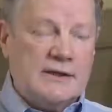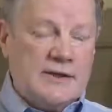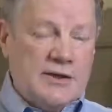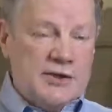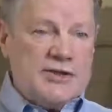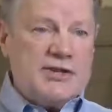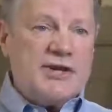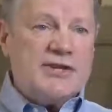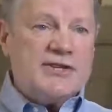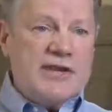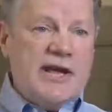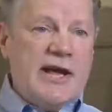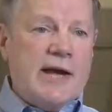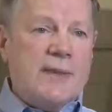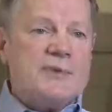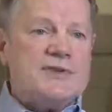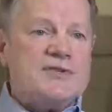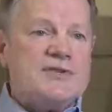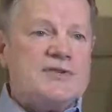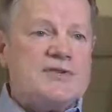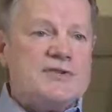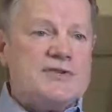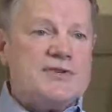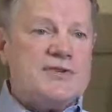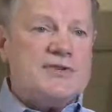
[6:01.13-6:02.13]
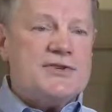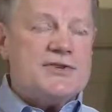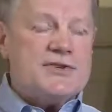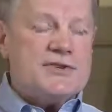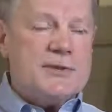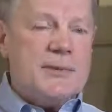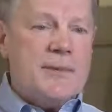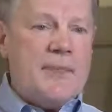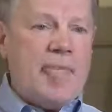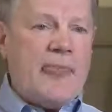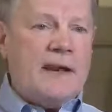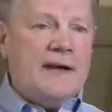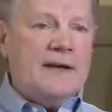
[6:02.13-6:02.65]
The JetCam is a
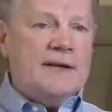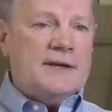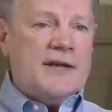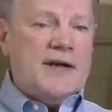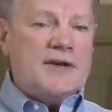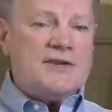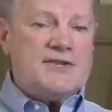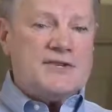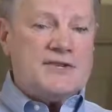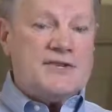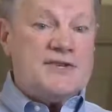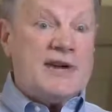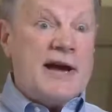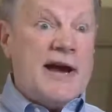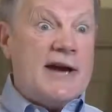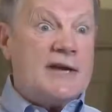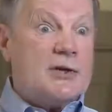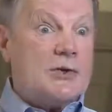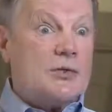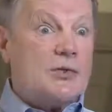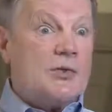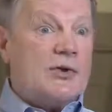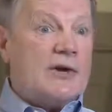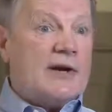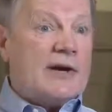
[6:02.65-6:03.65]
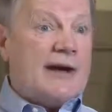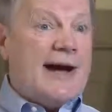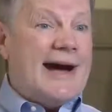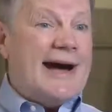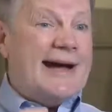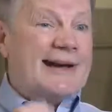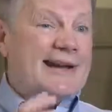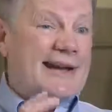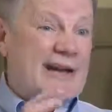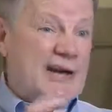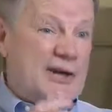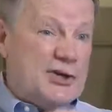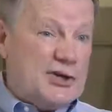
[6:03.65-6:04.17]
system that's designed to work
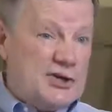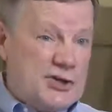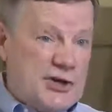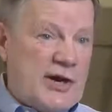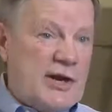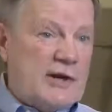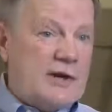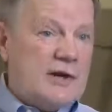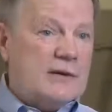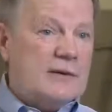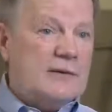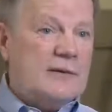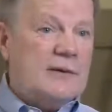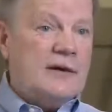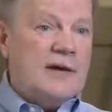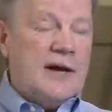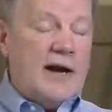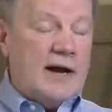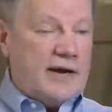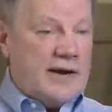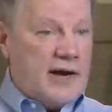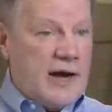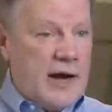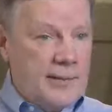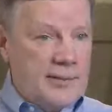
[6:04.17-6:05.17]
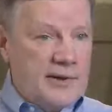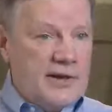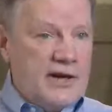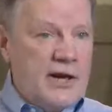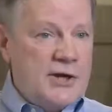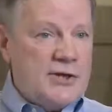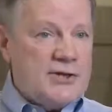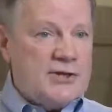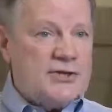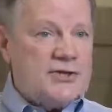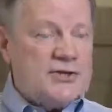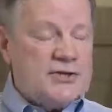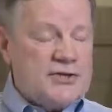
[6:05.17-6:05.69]
on a jetter, a
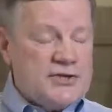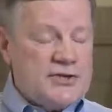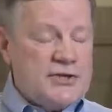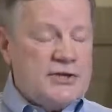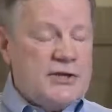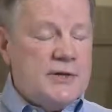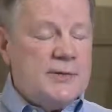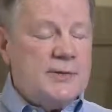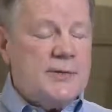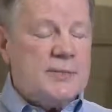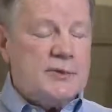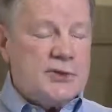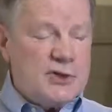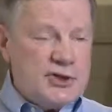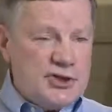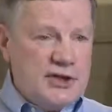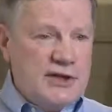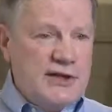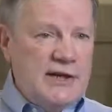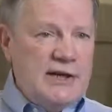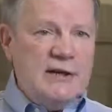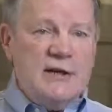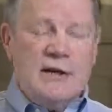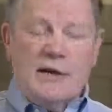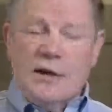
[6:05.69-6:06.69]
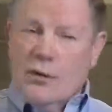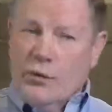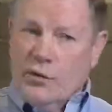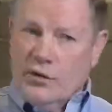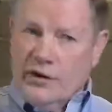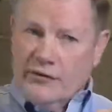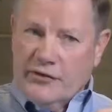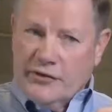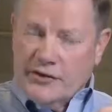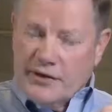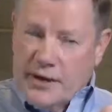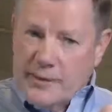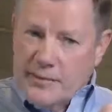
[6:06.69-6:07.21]
combination machine, machine
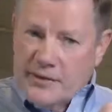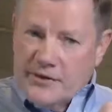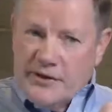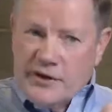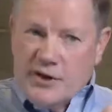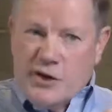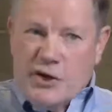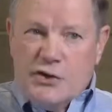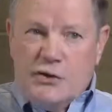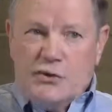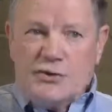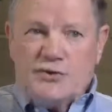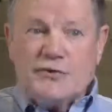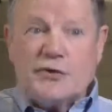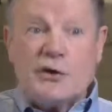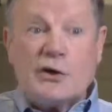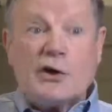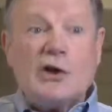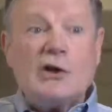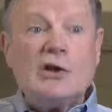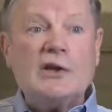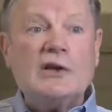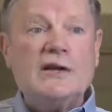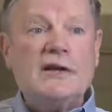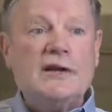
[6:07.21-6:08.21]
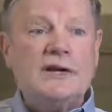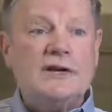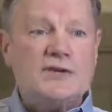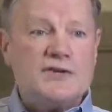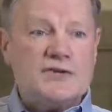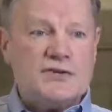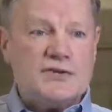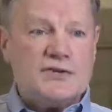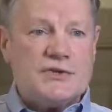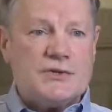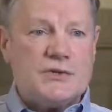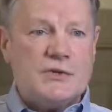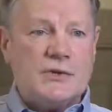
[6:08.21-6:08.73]
whatever type of thing you use for cleaning a
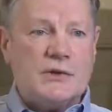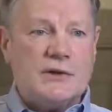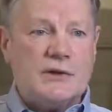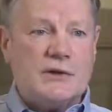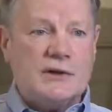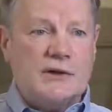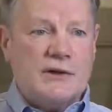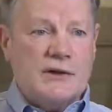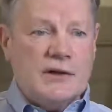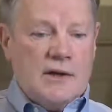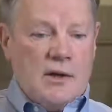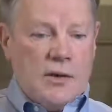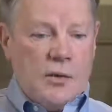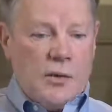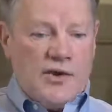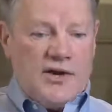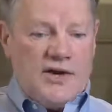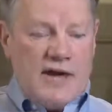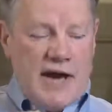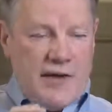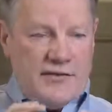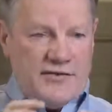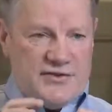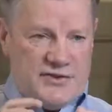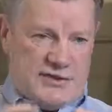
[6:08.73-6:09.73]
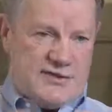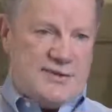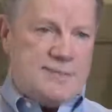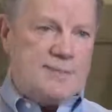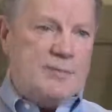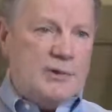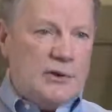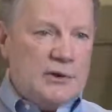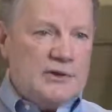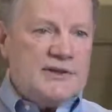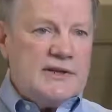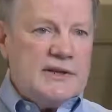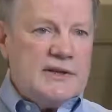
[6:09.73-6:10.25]
sewer we have is a
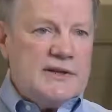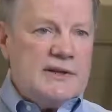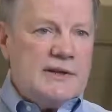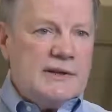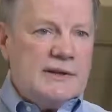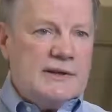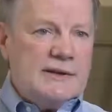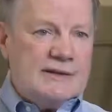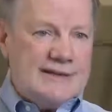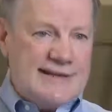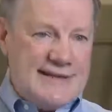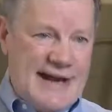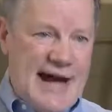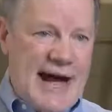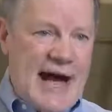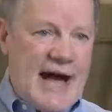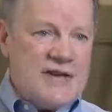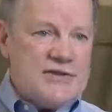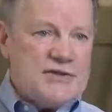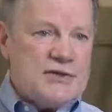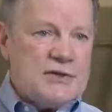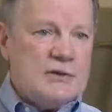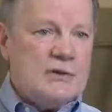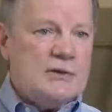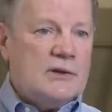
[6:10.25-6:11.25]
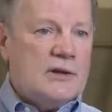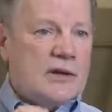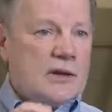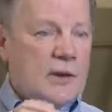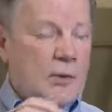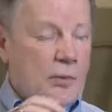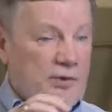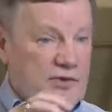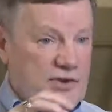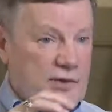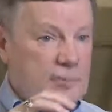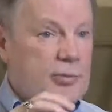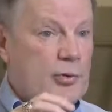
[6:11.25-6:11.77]
built-in nozzle
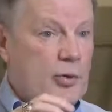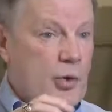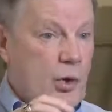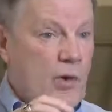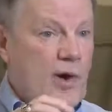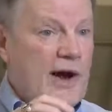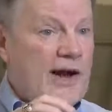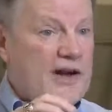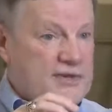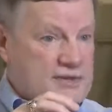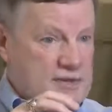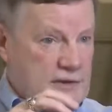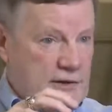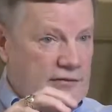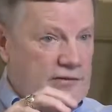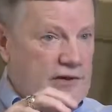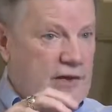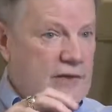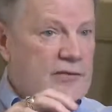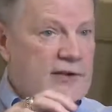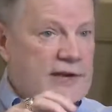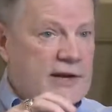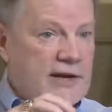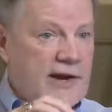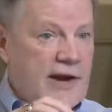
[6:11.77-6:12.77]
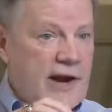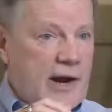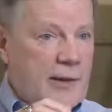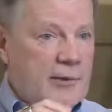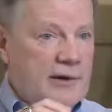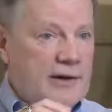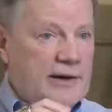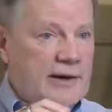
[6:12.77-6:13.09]
with a pro a self-leveling camera